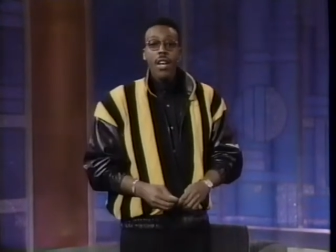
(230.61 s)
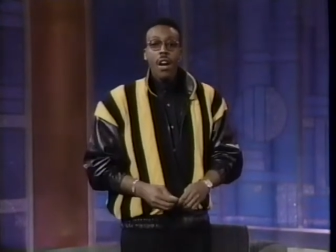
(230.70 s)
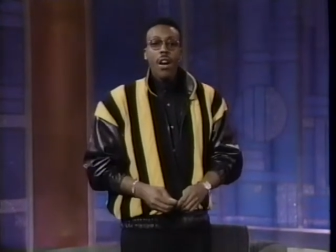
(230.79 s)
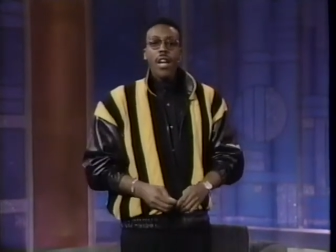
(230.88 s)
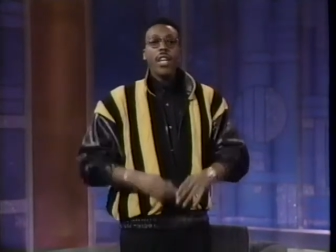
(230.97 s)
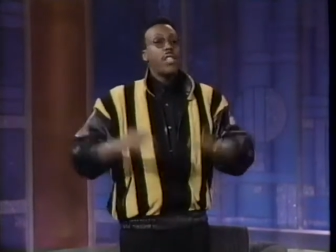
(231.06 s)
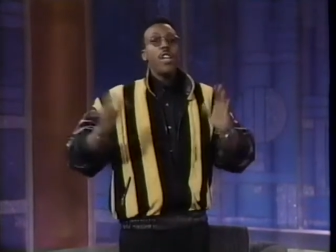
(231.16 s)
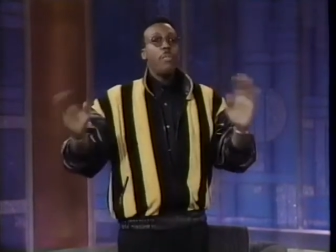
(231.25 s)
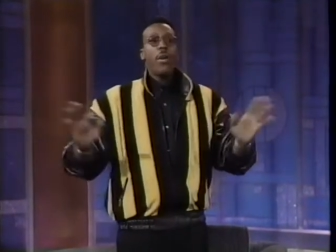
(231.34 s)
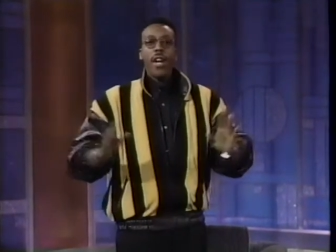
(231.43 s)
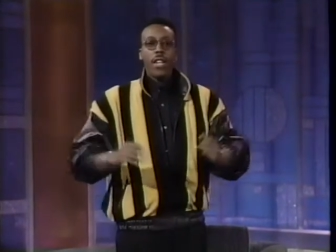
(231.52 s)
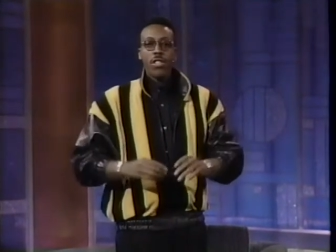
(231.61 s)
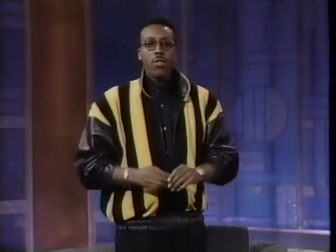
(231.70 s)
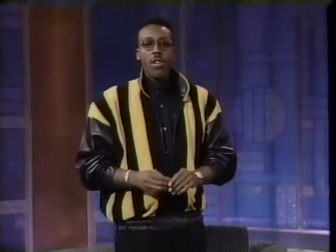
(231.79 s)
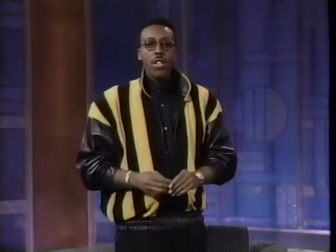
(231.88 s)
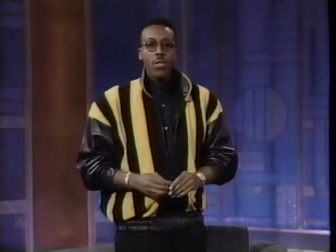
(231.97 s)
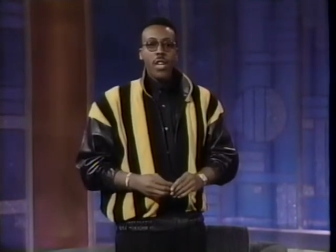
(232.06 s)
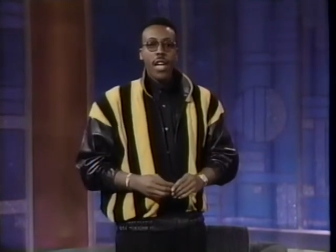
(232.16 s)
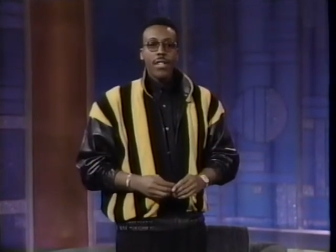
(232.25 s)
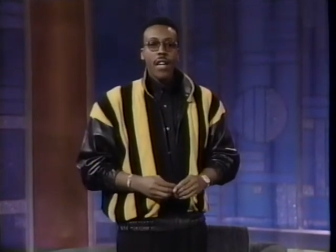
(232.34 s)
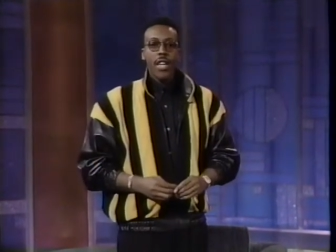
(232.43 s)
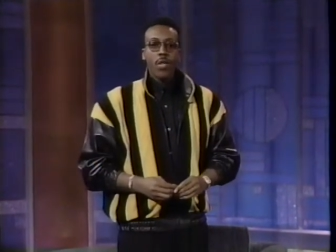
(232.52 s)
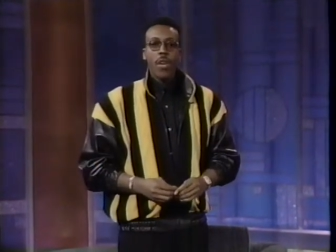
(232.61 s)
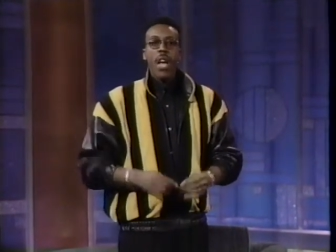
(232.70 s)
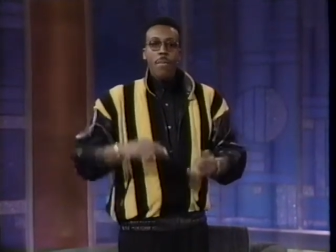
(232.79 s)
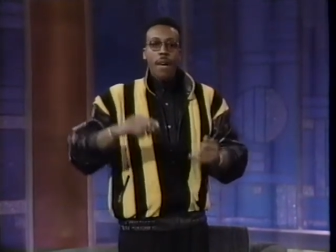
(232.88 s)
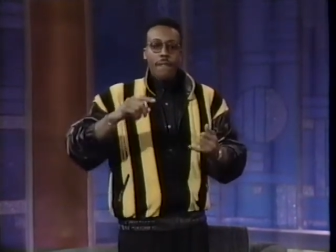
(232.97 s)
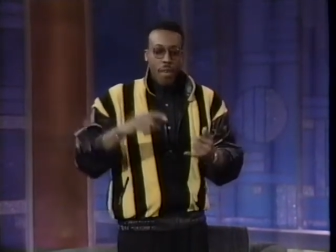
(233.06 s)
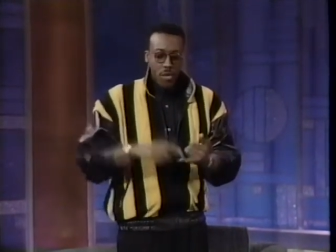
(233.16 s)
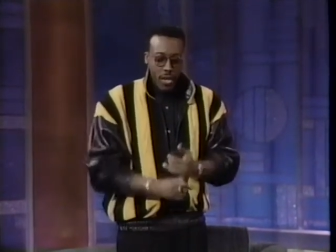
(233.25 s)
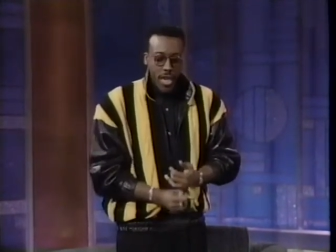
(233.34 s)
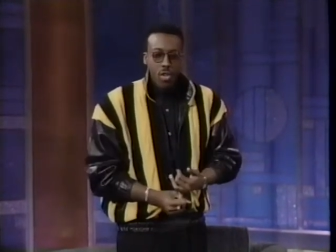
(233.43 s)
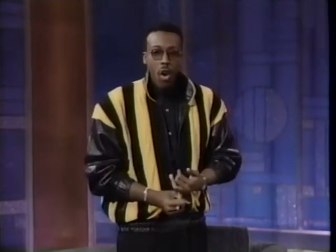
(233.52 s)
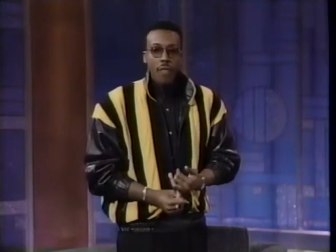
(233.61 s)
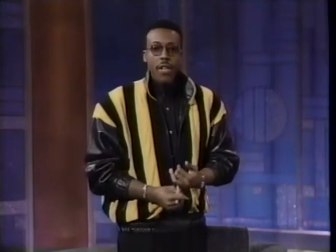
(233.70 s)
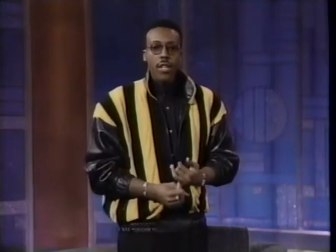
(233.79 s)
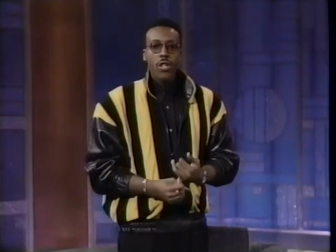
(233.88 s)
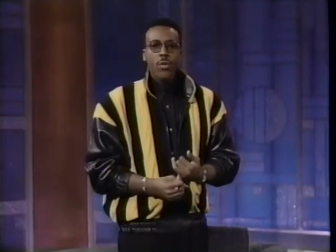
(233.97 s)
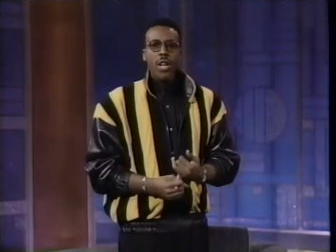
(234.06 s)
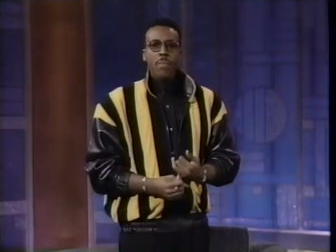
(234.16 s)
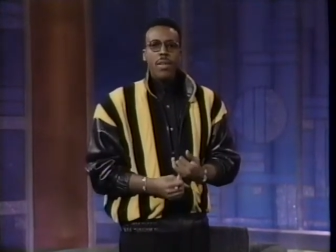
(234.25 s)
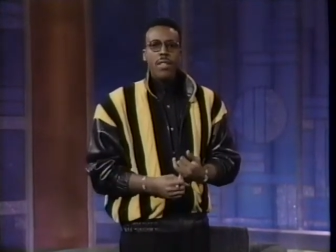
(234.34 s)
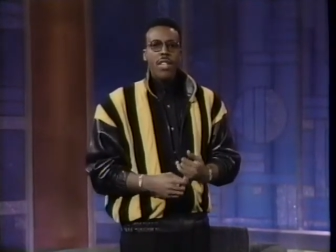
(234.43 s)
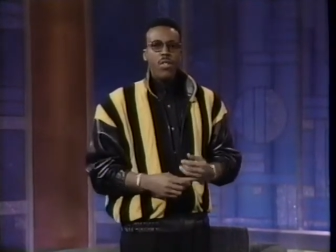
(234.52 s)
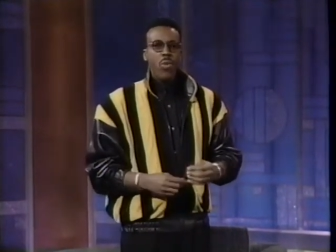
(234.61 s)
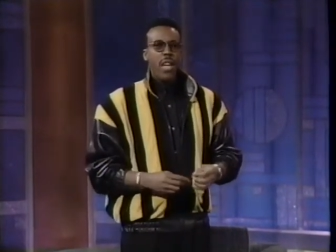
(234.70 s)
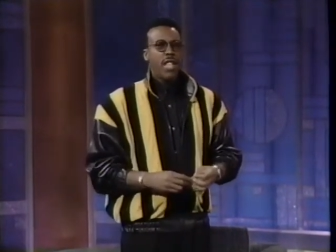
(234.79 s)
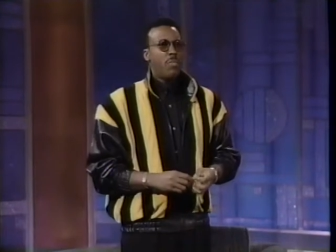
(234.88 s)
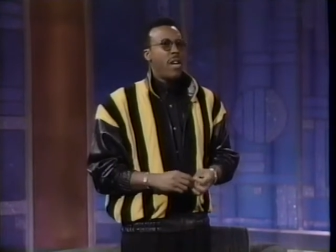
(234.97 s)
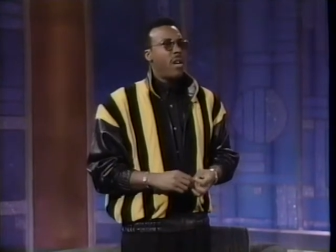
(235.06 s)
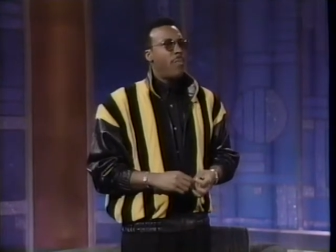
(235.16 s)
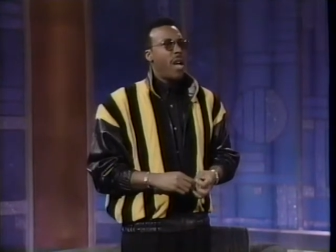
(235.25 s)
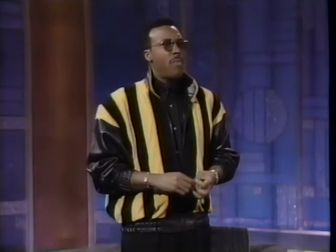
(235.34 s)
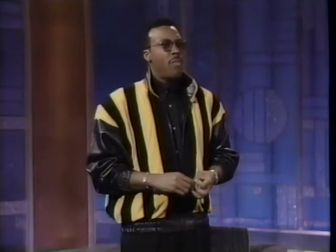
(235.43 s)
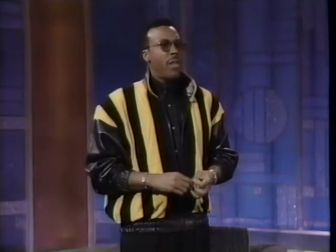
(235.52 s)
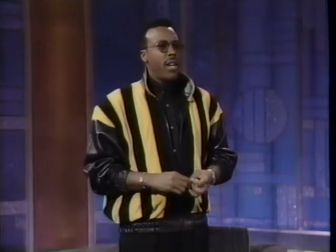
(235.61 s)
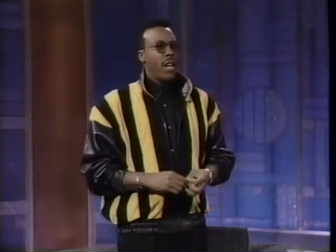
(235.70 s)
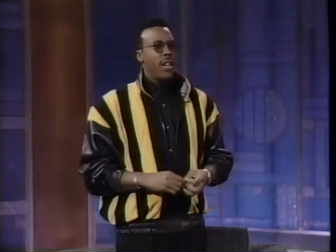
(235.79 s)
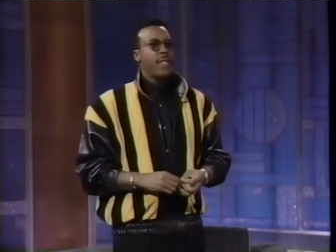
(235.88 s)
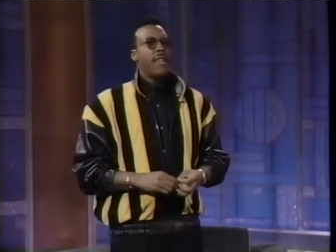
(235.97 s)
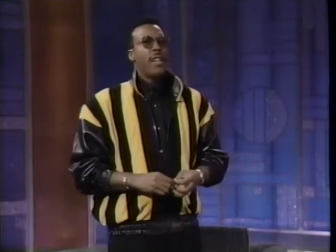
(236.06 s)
Uh, it, it's going to be great. So, so check us out next week. My first guest often disagreed, but this week it's been in the paper because